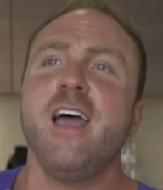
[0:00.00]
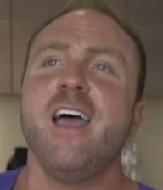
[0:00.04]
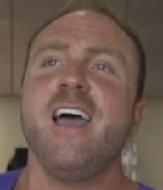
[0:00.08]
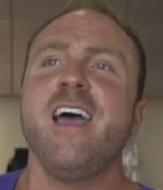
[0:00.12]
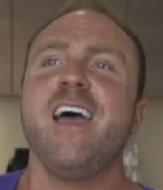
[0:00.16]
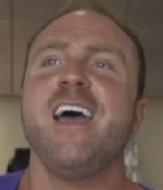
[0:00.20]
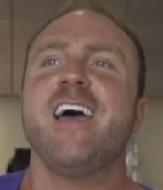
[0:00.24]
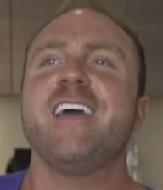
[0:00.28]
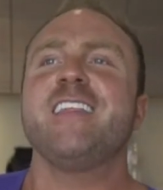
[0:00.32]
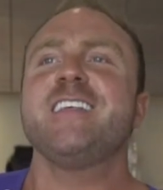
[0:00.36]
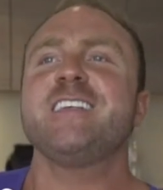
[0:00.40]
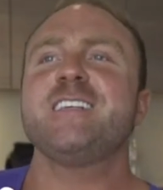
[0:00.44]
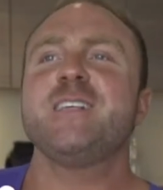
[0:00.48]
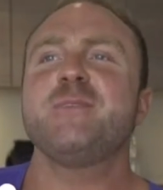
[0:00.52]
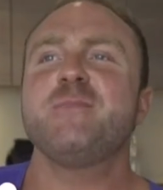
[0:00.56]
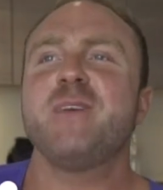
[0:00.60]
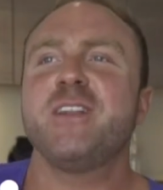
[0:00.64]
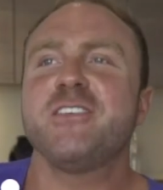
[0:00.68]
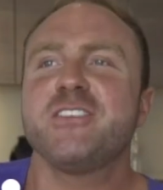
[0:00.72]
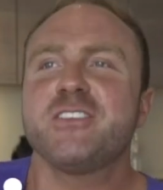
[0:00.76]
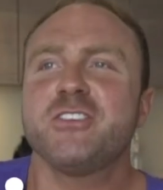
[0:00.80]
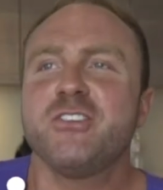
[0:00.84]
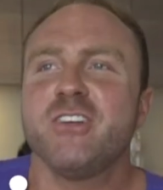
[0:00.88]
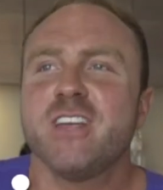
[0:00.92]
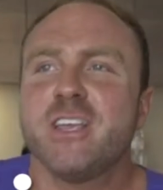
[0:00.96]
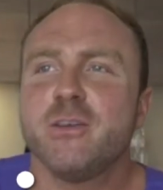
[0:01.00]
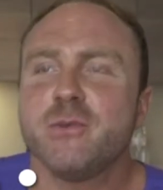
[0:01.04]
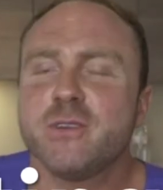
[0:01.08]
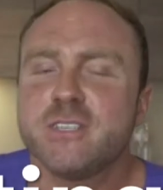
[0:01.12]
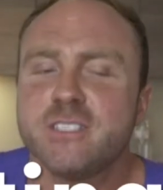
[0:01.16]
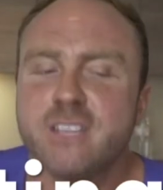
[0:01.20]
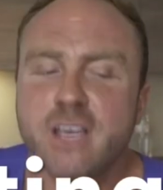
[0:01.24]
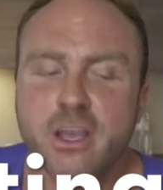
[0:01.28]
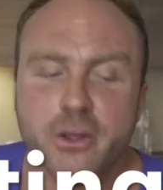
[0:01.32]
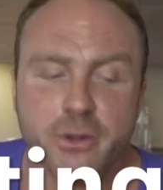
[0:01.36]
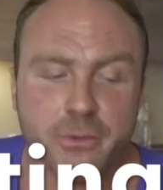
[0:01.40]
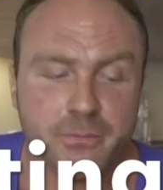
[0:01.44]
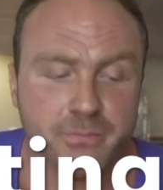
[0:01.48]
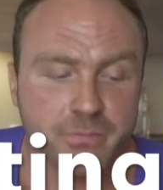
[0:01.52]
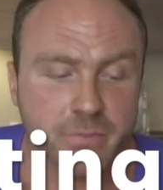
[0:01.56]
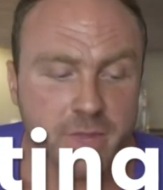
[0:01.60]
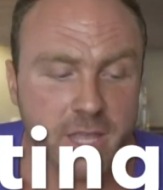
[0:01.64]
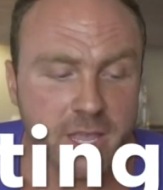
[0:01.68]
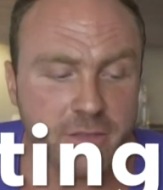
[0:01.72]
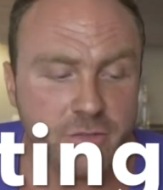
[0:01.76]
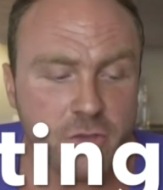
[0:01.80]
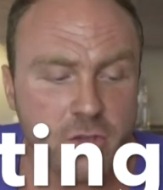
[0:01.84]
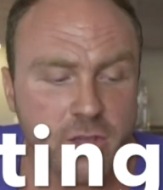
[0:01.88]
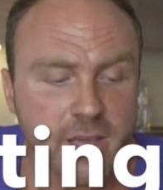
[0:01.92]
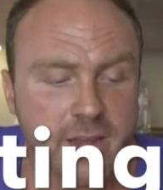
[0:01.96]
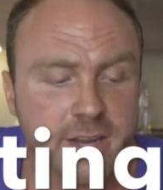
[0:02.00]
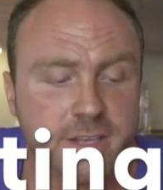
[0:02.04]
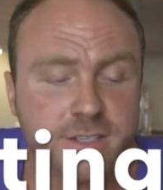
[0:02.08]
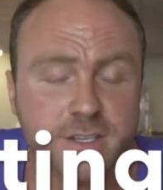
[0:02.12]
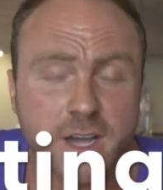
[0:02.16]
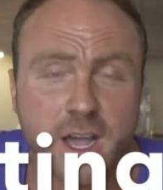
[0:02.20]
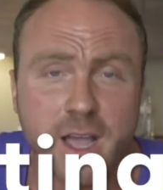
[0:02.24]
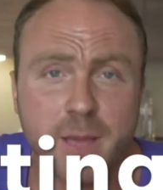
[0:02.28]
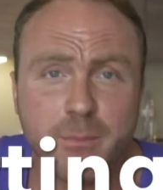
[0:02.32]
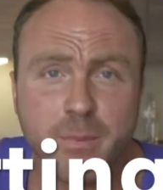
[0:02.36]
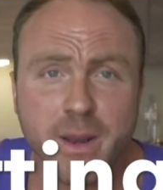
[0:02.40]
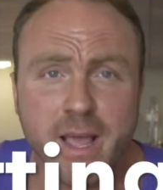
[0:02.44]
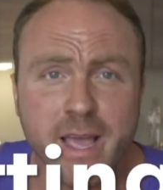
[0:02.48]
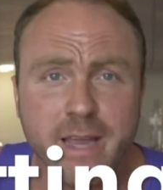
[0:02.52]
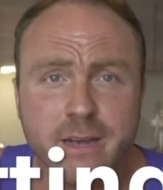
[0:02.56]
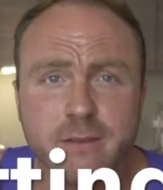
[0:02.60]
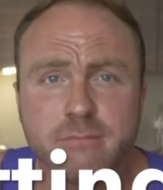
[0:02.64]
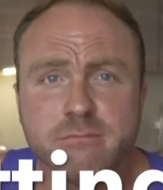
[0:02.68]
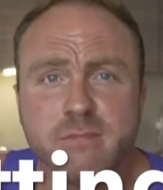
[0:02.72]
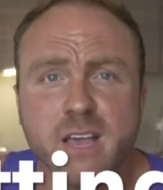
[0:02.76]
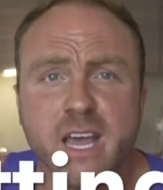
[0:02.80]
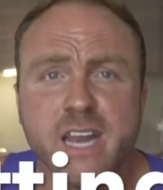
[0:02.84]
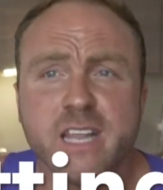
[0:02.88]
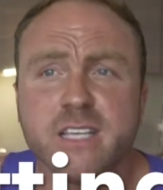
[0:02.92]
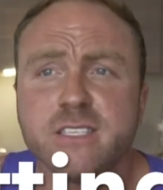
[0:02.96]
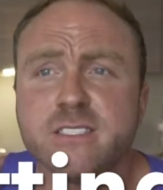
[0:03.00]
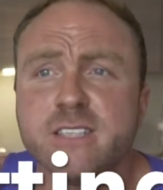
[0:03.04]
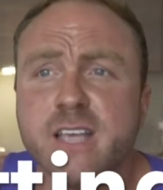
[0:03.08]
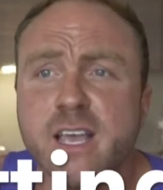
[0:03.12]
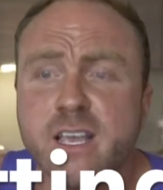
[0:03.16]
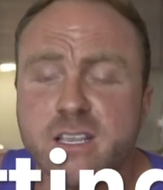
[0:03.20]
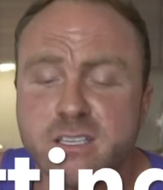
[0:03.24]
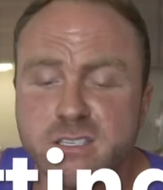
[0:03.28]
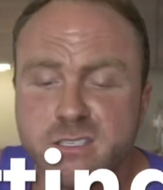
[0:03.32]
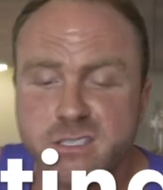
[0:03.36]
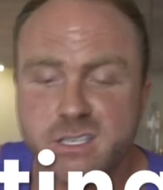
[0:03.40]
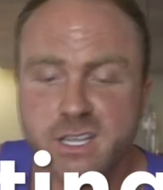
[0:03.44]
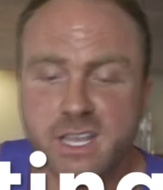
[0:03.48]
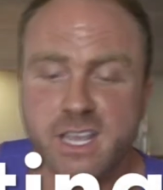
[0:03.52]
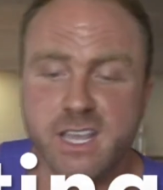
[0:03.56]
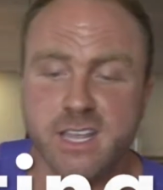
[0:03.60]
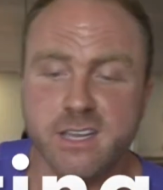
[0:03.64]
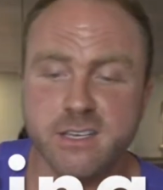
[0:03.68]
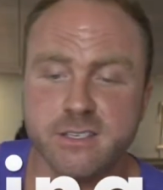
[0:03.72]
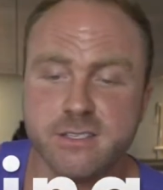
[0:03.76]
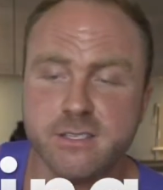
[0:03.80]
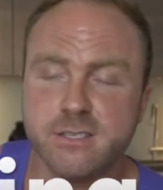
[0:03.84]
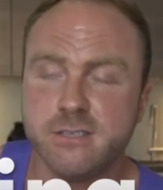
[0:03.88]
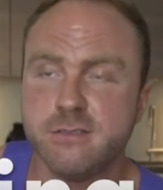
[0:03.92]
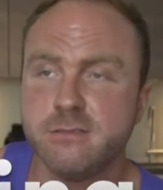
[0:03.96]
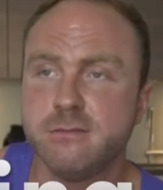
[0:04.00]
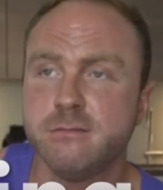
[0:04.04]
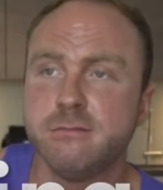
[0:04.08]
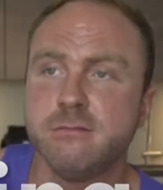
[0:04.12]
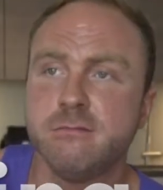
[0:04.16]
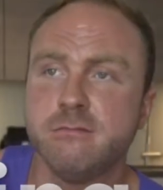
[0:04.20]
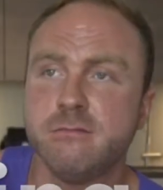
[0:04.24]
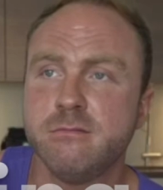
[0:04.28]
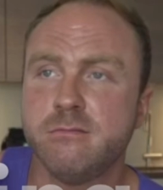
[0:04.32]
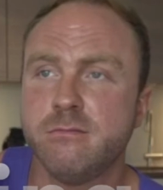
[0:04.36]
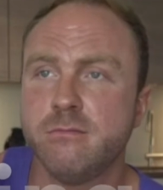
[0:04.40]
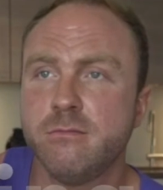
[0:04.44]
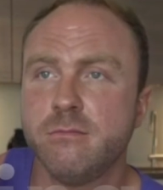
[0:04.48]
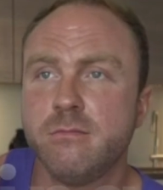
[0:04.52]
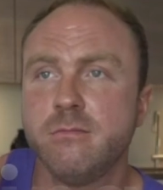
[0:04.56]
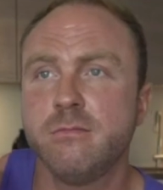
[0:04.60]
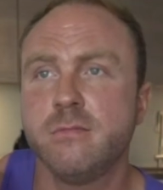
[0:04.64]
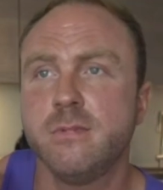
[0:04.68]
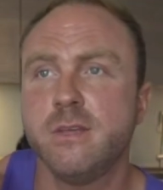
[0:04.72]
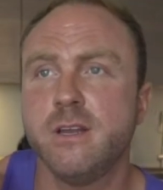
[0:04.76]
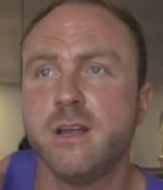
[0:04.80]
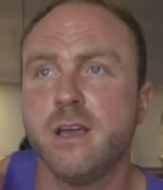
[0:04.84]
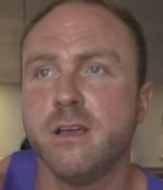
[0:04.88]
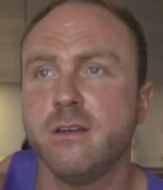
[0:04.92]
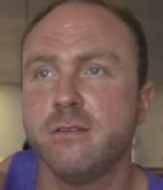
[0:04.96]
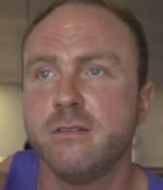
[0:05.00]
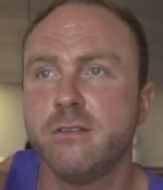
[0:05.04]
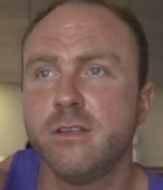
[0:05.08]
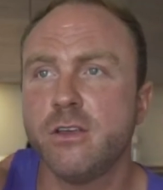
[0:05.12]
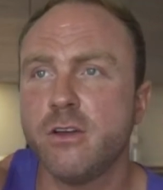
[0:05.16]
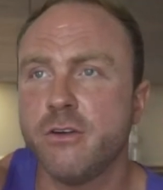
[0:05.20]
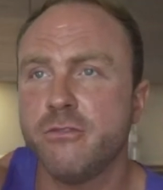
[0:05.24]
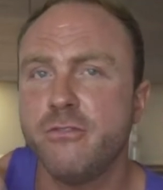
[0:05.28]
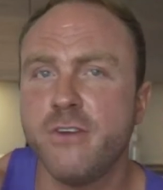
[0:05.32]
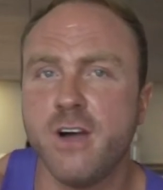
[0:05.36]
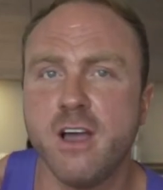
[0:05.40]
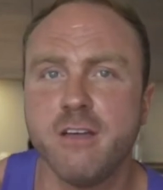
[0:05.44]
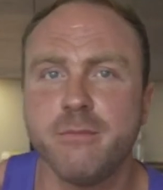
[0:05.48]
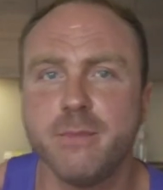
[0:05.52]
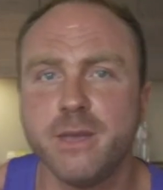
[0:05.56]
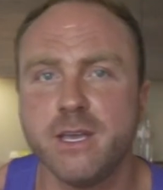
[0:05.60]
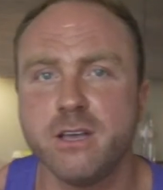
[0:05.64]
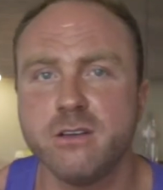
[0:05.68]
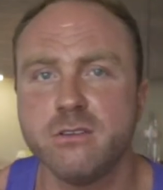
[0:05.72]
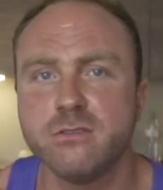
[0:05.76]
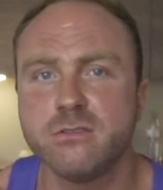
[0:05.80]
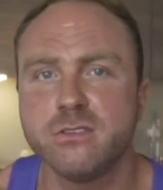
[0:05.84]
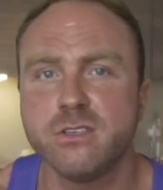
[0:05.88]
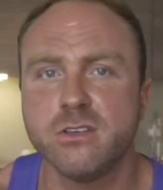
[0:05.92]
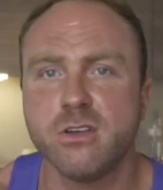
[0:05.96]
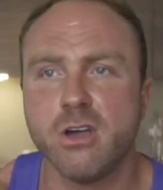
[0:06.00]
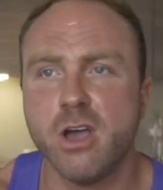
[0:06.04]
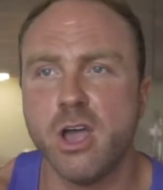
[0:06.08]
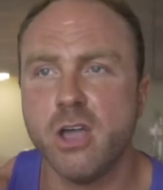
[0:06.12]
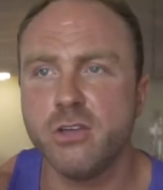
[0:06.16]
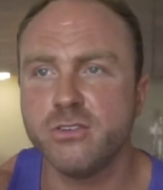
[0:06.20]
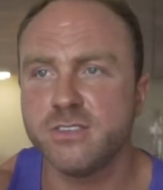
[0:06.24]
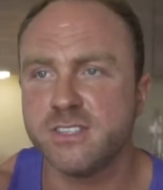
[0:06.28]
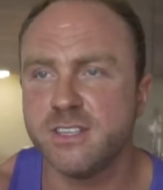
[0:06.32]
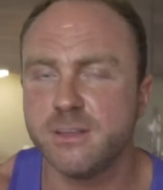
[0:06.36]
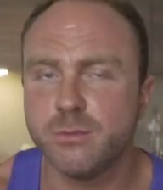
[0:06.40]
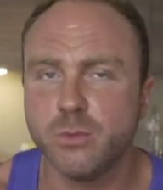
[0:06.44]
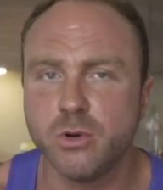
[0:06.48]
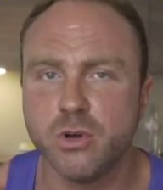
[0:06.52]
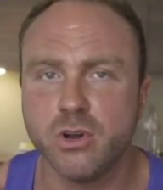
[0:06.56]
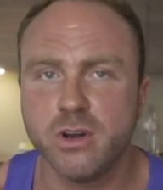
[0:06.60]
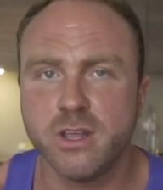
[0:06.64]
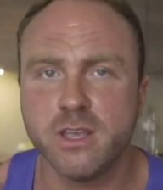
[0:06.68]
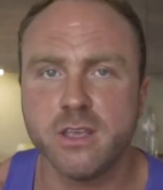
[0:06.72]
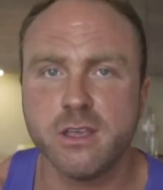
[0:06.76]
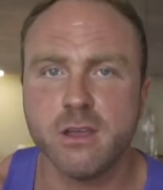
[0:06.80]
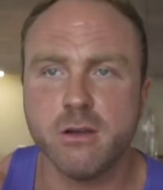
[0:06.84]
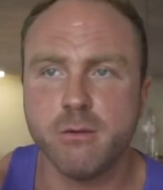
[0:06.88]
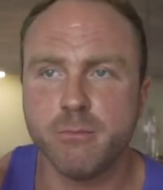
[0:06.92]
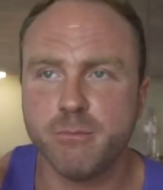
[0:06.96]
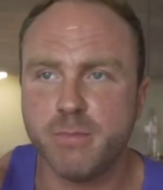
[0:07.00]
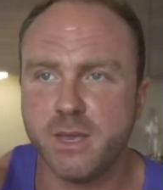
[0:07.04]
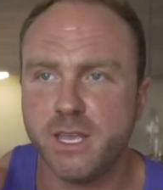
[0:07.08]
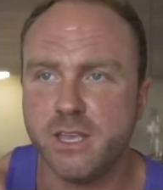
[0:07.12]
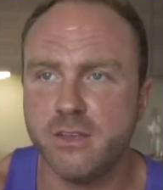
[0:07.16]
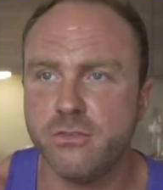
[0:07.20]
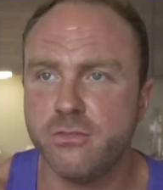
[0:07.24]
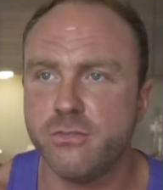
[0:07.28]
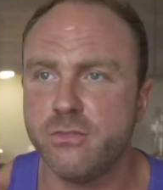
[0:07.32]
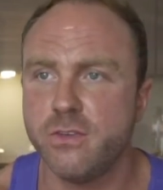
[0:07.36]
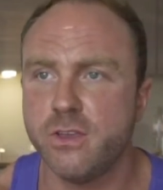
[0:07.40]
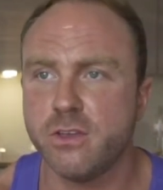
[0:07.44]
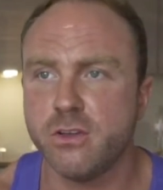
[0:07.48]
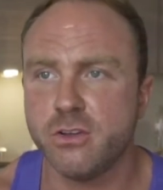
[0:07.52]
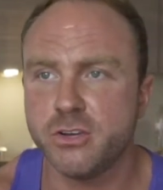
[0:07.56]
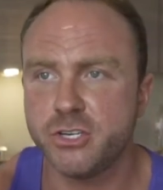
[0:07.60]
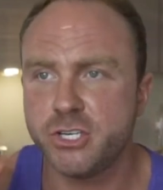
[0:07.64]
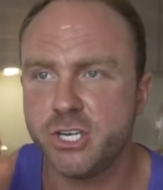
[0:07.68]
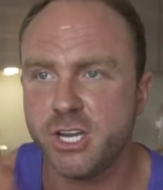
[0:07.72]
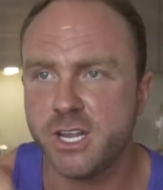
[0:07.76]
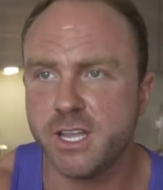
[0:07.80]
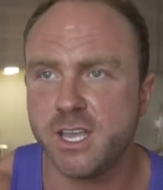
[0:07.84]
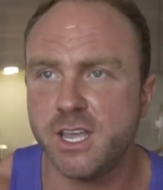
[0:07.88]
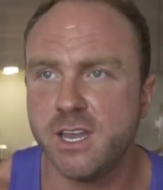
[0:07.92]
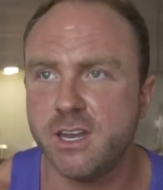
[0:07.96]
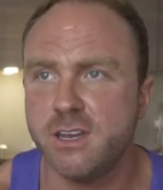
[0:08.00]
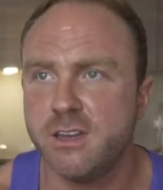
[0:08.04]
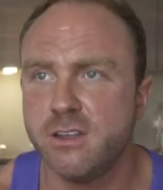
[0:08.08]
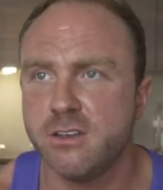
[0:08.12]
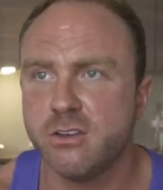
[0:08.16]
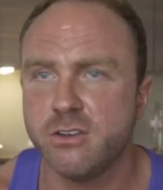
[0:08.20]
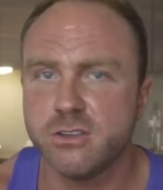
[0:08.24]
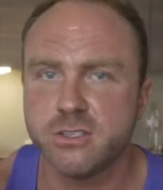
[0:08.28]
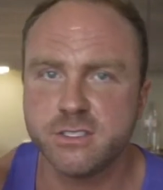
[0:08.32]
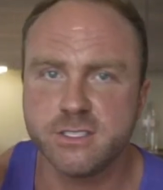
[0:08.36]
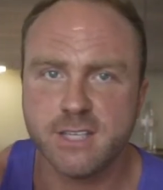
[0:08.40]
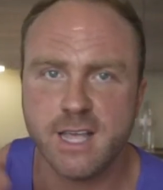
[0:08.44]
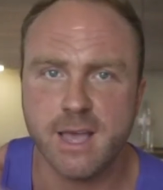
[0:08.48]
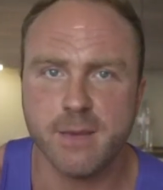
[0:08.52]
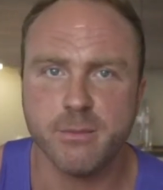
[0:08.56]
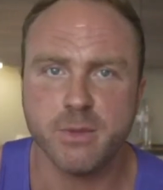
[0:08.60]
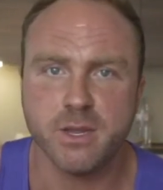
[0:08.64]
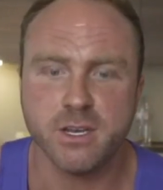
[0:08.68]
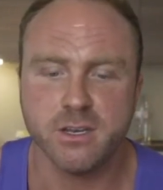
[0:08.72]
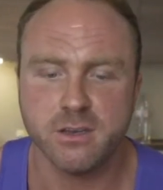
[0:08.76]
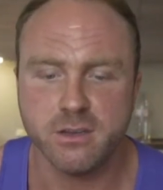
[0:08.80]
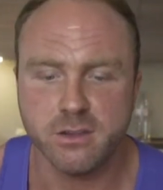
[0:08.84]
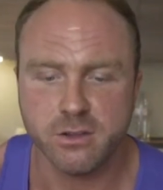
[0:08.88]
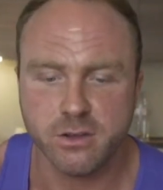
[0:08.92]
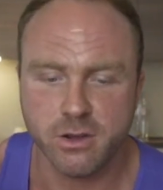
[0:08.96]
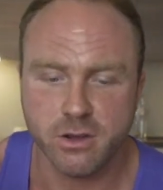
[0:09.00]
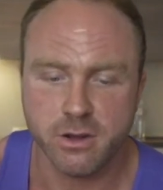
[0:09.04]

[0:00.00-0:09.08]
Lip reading: This is a bit of a tricky one. So if you get a diet plan and it says eat, you got 5 meals, you got oats in the morning, you got beef, you got chicken, you got salmon,